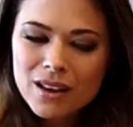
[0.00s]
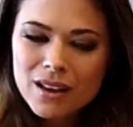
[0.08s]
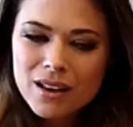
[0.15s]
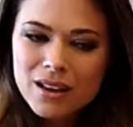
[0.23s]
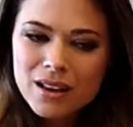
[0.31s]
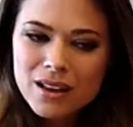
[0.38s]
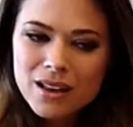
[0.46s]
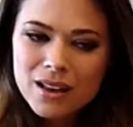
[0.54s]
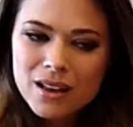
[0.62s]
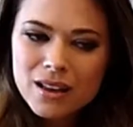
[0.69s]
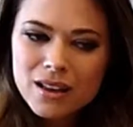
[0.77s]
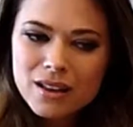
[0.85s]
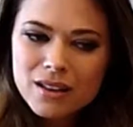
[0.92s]

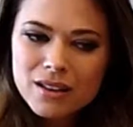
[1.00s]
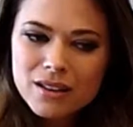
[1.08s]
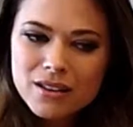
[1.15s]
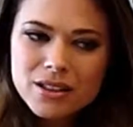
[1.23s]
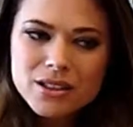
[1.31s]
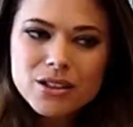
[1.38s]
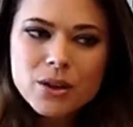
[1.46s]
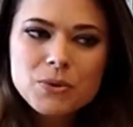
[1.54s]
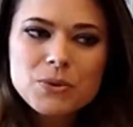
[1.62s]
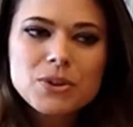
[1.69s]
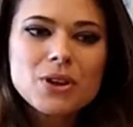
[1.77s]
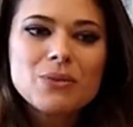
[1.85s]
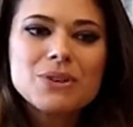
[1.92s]
The script
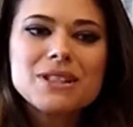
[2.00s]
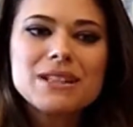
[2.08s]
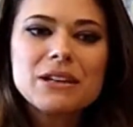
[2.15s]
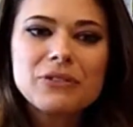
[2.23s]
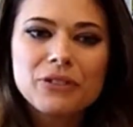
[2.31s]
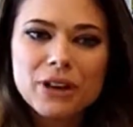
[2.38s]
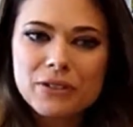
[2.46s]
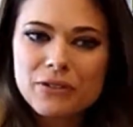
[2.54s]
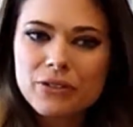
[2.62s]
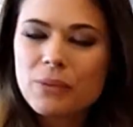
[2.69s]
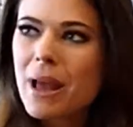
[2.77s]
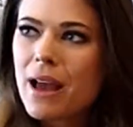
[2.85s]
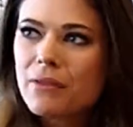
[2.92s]
is so different
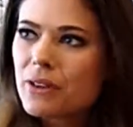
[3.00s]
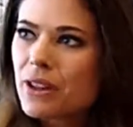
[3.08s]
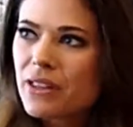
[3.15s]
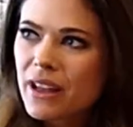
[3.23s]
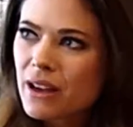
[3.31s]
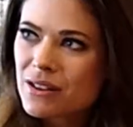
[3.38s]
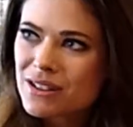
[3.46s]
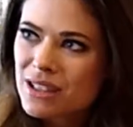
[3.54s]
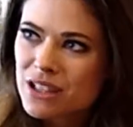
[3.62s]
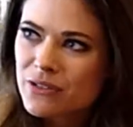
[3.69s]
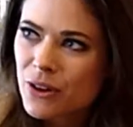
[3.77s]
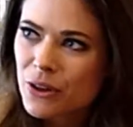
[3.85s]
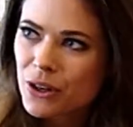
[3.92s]
from everything else
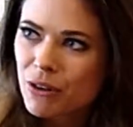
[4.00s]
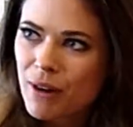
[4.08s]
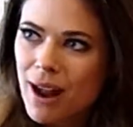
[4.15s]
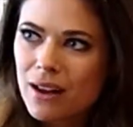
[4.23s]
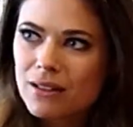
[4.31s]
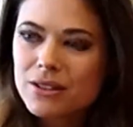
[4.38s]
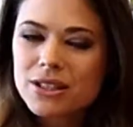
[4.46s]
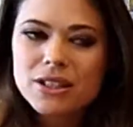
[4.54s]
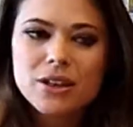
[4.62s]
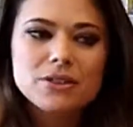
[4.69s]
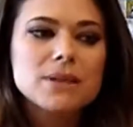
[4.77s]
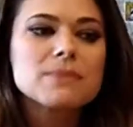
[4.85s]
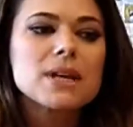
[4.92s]
that's floating around.
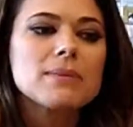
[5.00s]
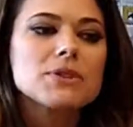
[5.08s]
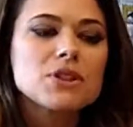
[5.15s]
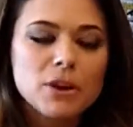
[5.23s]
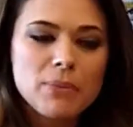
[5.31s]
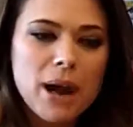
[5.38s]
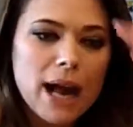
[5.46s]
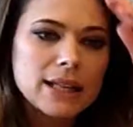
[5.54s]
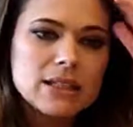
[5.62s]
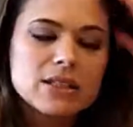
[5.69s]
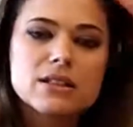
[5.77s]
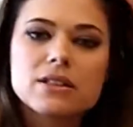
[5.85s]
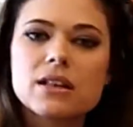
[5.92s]
Sometimes during
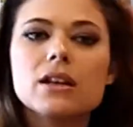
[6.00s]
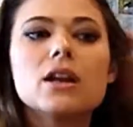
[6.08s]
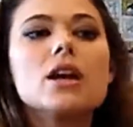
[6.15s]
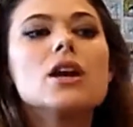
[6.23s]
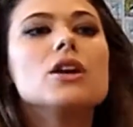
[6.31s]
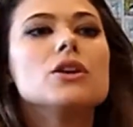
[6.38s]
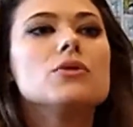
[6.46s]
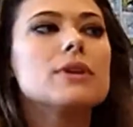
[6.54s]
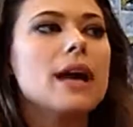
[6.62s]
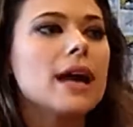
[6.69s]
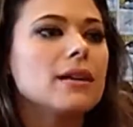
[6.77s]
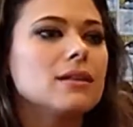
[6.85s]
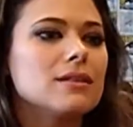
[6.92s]
pilot season, you
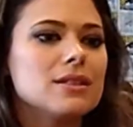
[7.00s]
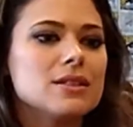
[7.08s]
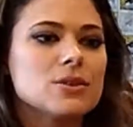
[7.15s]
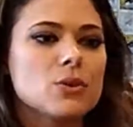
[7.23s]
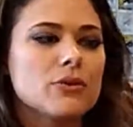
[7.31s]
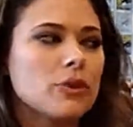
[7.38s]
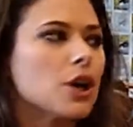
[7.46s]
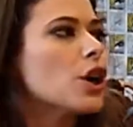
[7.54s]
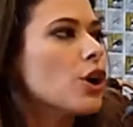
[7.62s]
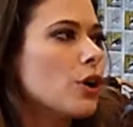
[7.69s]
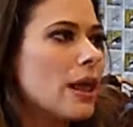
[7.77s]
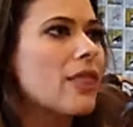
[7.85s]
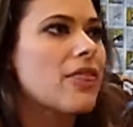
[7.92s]
get these sort of
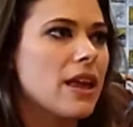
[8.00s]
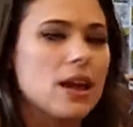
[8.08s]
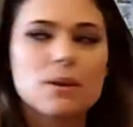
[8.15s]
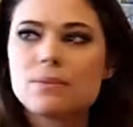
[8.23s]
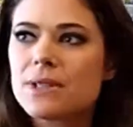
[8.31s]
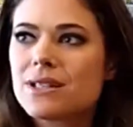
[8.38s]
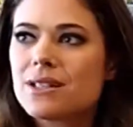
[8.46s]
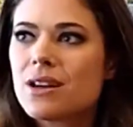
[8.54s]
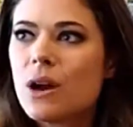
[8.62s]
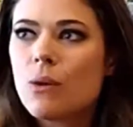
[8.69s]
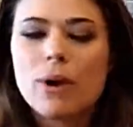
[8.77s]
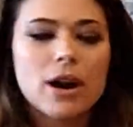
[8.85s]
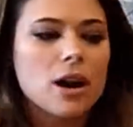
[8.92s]
recurring themes
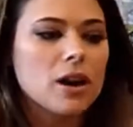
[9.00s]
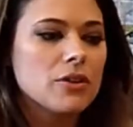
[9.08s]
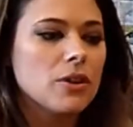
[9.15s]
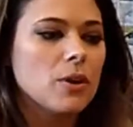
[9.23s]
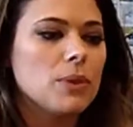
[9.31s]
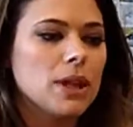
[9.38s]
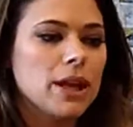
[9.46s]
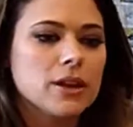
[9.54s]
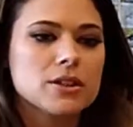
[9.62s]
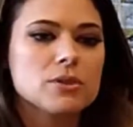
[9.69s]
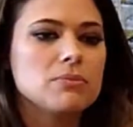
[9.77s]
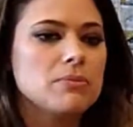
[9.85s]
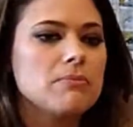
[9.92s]
where they'll be like,
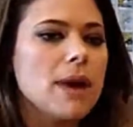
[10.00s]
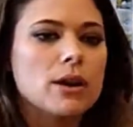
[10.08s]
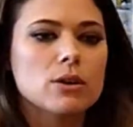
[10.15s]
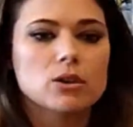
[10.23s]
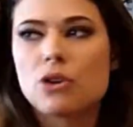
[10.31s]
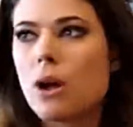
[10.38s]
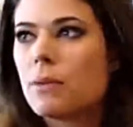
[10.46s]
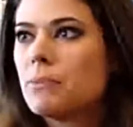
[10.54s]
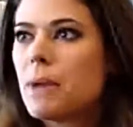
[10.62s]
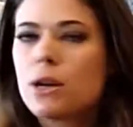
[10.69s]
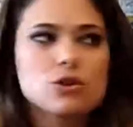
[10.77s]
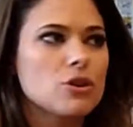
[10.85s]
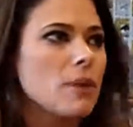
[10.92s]
it's a medical drama, and
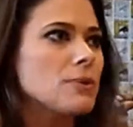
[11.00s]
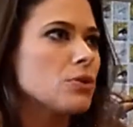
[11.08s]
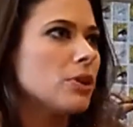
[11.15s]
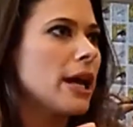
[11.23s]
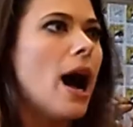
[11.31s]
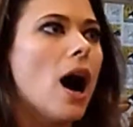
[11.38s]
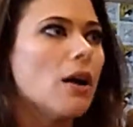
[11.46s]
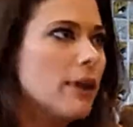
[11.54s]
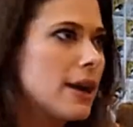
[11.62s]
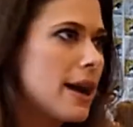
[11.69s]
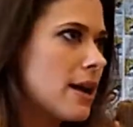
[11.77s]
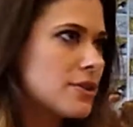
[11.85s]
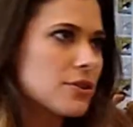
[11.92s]
medical dramas are really hot
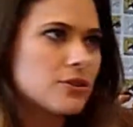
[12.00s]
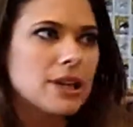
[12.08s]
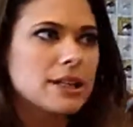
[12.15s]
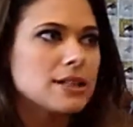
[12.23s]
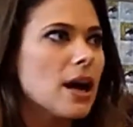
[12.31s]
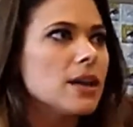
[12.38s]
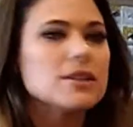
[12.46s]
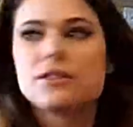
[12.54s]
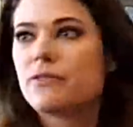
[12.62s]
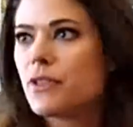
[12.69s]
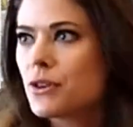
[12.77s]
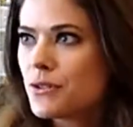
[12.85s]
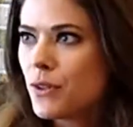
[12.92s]
right now, so there's like tons
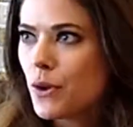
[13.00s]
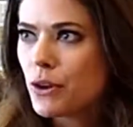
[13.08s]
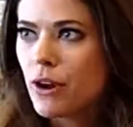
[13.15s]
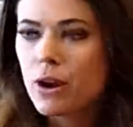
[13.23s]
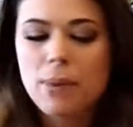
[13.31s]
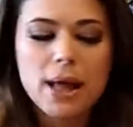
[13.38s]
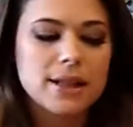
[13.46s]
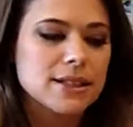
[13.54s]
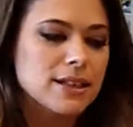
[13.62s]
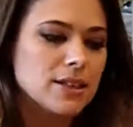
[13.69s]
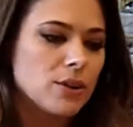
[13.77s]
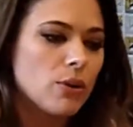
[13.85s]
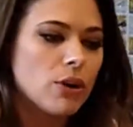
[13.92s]
of those floating around in pilot
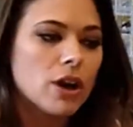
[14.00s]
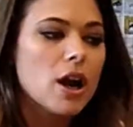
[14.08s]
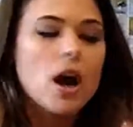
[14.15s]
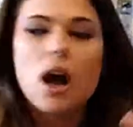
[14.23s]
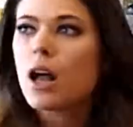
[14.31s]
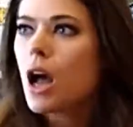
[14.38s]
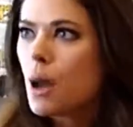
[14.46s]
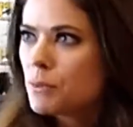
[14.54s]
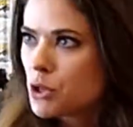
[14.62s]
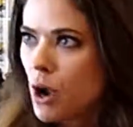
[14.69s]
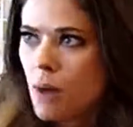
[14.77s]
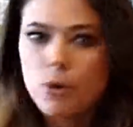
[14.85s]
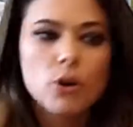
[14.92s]
season, or a cop
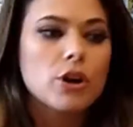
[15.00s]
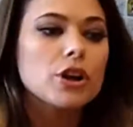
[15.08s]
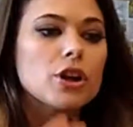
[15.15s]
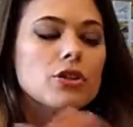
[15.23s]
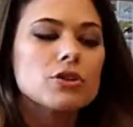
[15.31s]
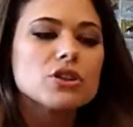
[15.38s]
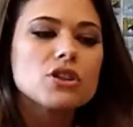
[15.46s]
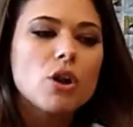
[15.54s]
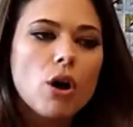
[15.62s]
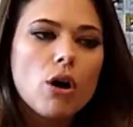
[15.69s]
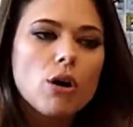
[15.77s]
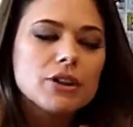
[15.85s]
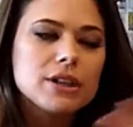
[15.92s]
drama, or there's
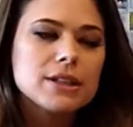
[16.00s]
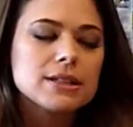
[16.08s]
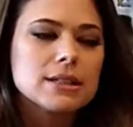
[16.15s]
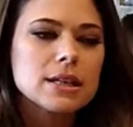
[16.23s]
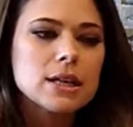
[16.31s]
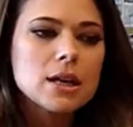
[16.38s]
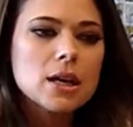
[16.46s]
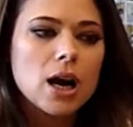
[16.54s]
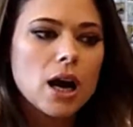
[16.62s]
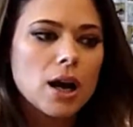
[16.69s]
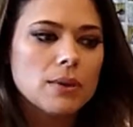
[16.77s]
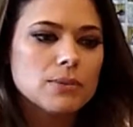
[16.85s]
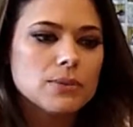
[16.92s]
all these
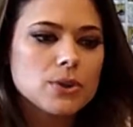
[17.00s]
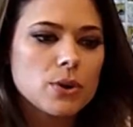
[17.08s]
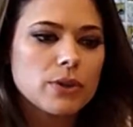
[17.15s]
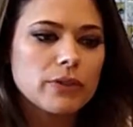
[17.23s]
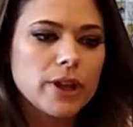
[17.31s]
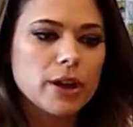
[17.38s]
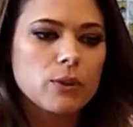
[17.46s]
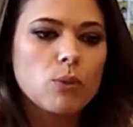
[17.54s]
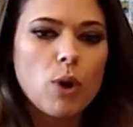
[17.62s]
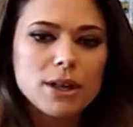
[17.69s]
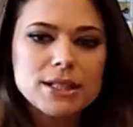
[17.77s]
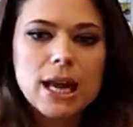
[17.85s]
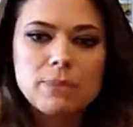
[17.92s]
sort of like,
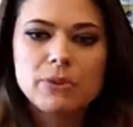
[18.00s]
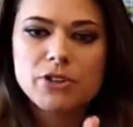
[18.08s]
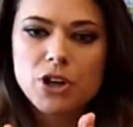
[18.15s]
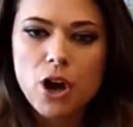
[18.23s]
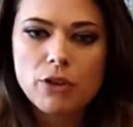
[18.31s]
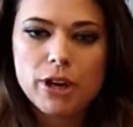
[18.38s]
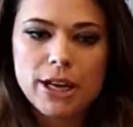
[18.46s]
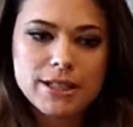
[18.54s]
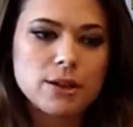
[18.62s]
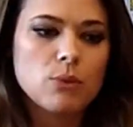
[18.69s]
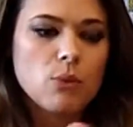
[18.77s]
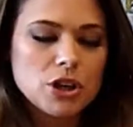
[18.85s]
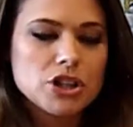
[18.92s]
what type of genre
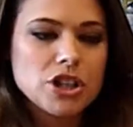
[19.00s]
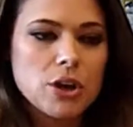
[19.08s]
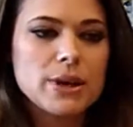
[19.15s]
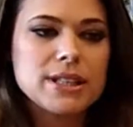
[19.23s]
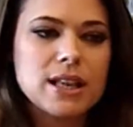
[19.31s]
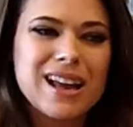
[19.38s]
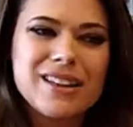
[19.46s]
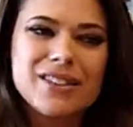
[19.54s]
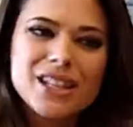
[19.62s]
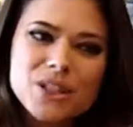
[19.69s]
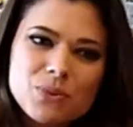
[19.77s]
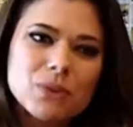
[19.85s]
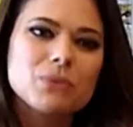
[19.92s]
is it, what show is it, and
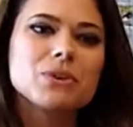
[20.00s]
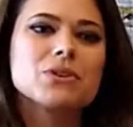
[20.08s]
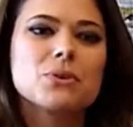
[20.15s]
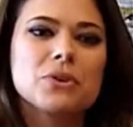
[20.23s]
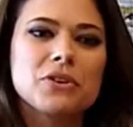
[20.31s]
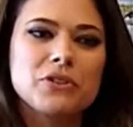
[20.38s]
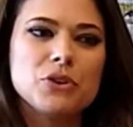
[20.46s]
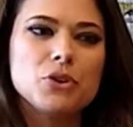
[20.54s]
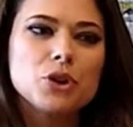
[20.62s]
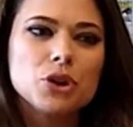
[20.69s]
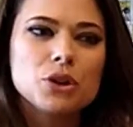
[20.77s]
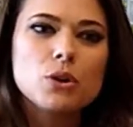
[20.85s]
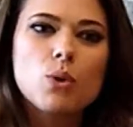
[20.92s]
this one was sort of, you
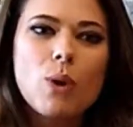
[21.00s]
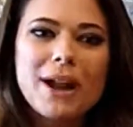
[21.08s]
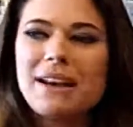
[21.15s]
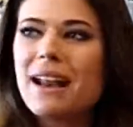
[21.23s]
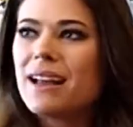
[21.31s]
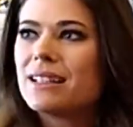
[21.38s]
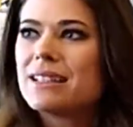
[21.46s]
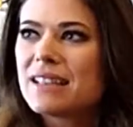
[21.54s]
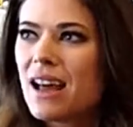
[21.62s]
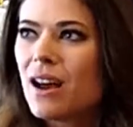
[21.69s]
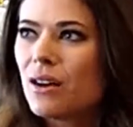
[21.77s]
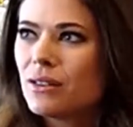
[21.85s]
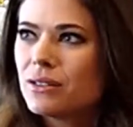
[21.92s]
couldn't quite nail it
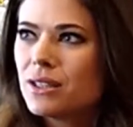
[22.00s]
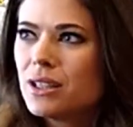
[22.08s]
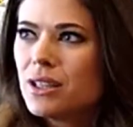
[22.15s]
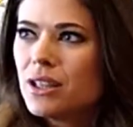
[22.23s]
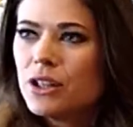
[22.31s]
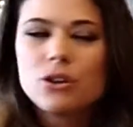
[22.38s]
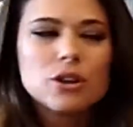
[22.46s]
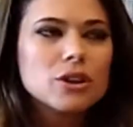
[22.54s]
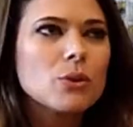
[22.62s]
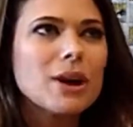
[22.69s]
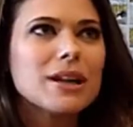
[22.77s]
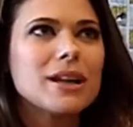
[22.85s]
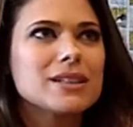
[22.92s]
down. You
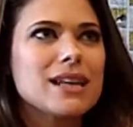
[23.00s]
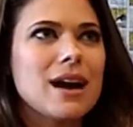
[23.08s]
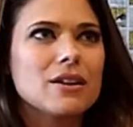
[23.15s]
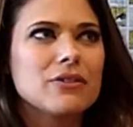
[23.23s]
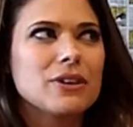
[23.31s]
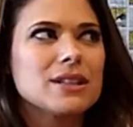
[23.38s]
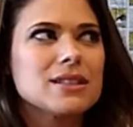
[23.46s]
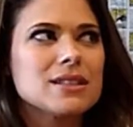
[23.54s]
couldn't quite nail down if